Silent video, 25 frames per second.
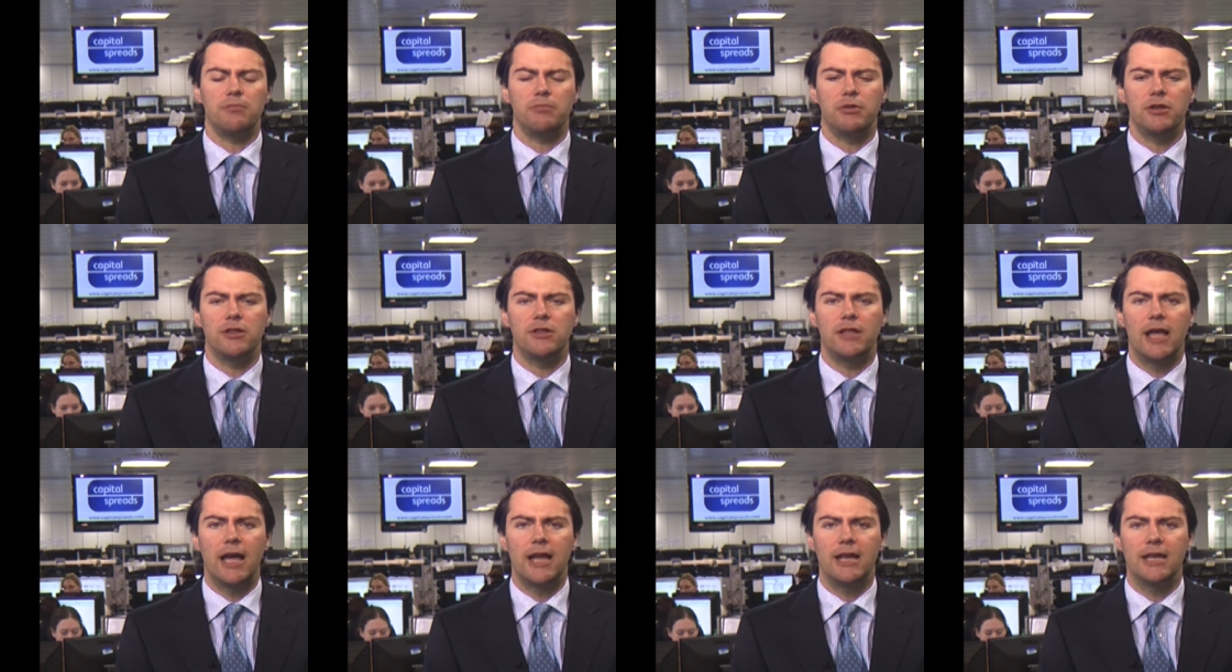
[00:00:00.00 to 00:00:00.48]

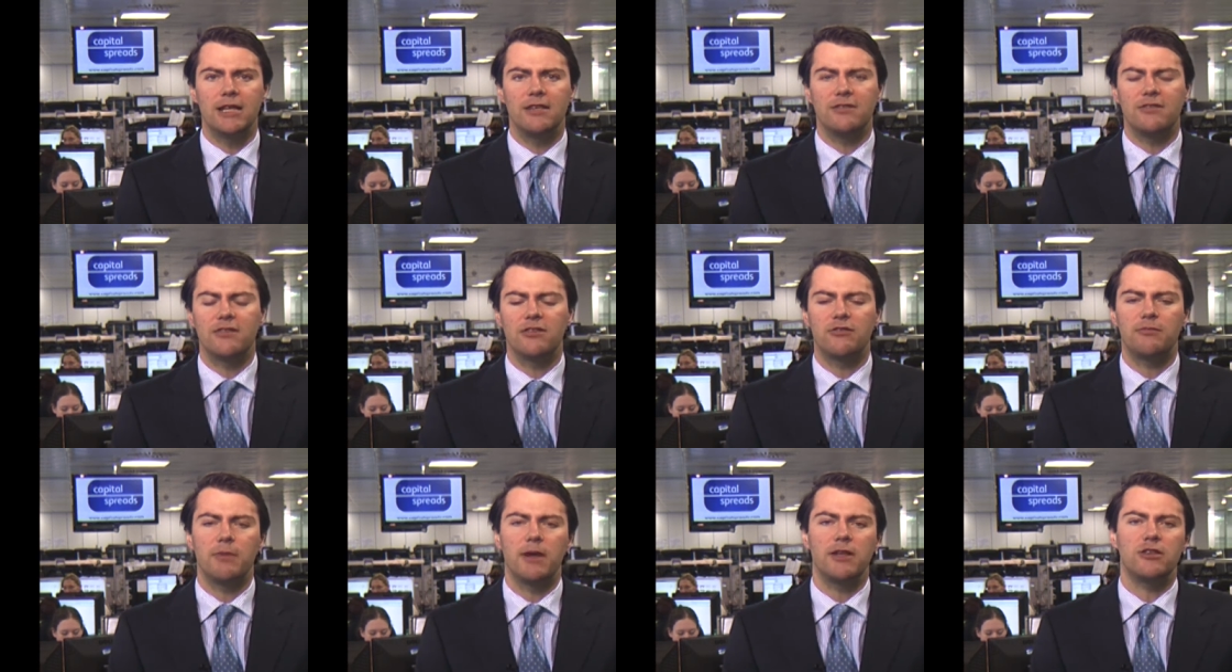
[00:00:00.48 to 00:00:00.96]
But that is
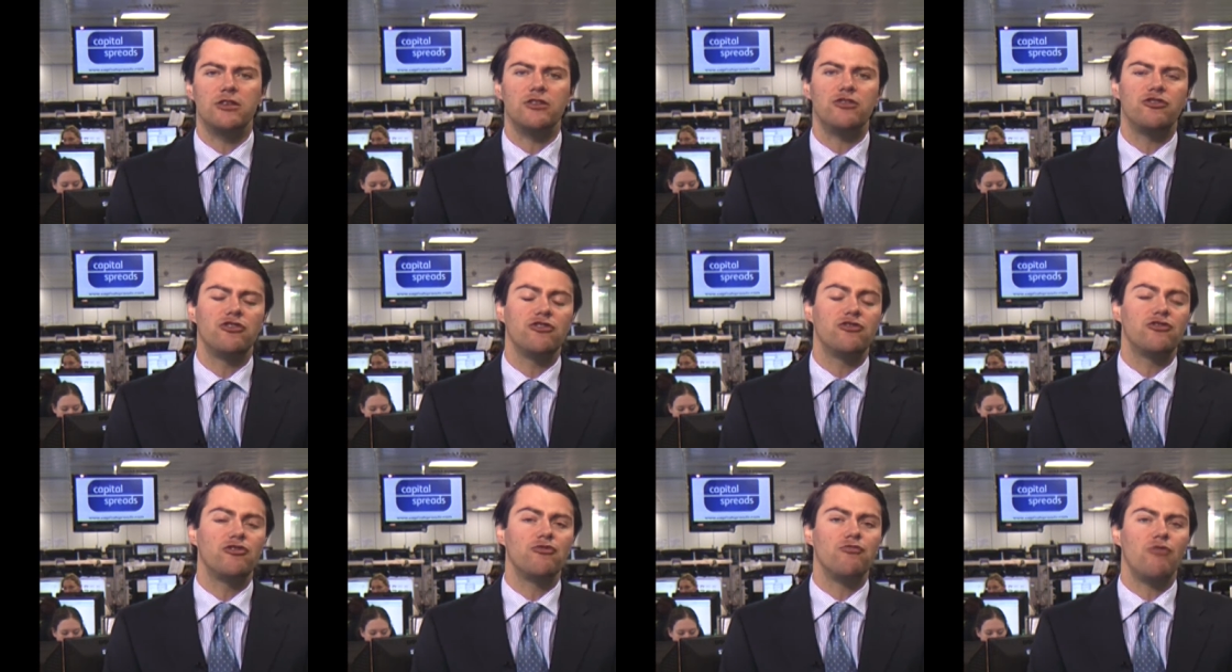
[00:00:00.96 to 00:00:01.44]
expected
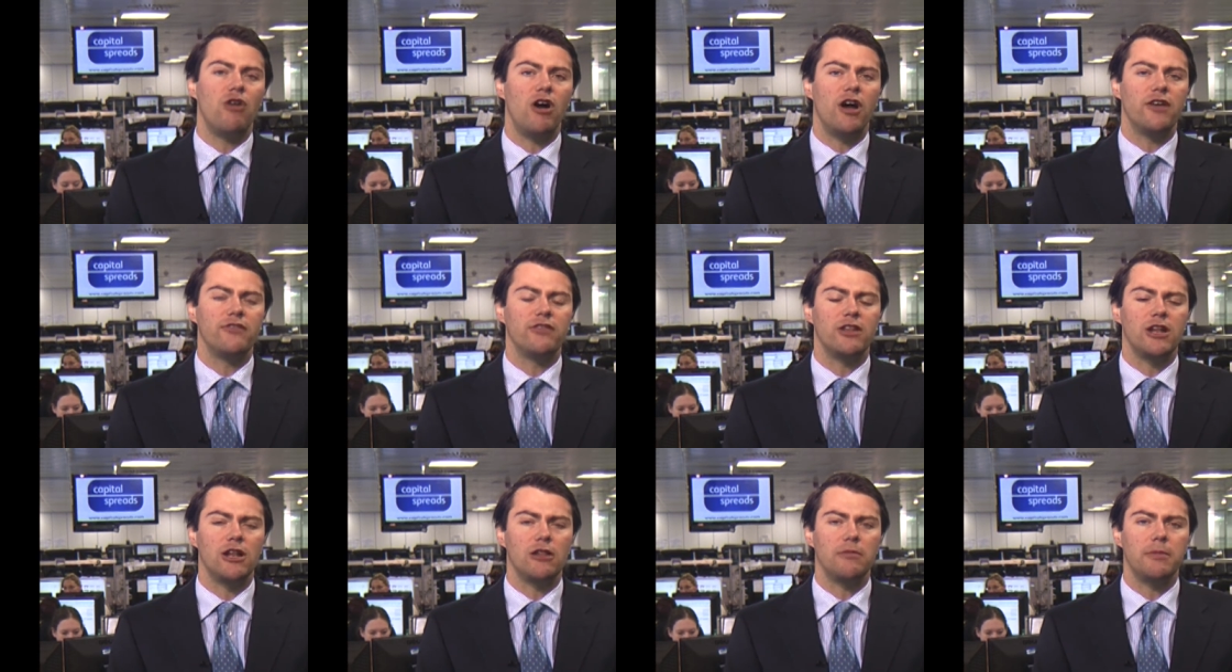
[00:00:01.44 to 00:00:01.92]
just to rise
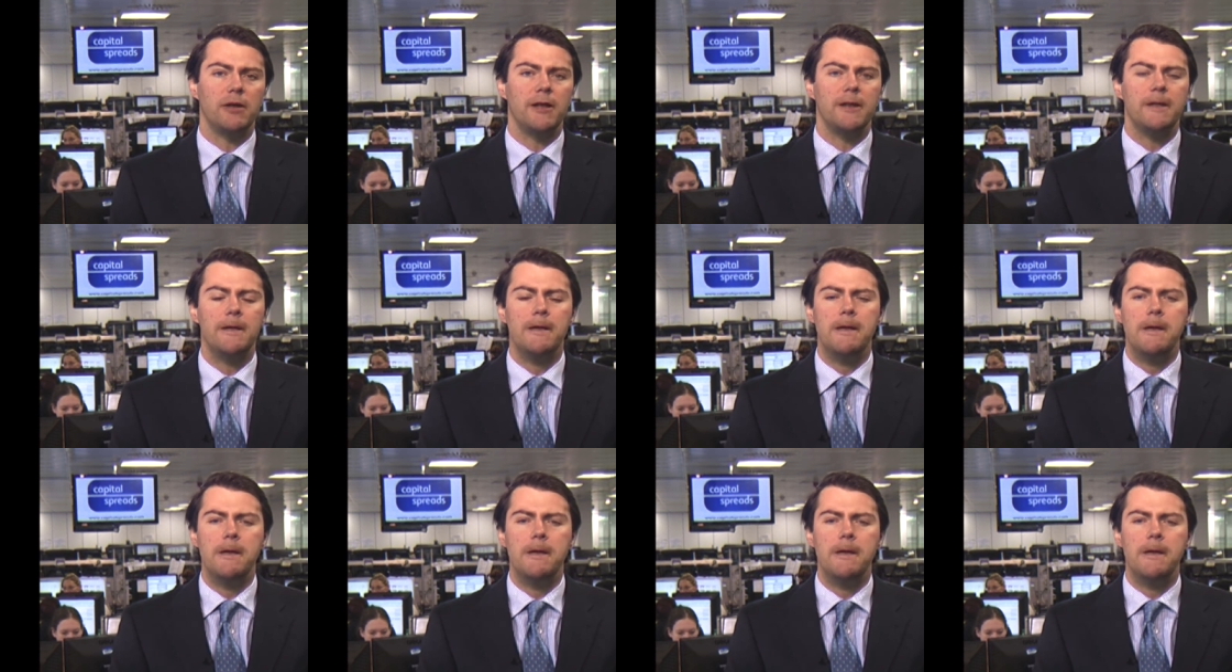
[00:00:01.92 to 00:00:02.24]
a little bit.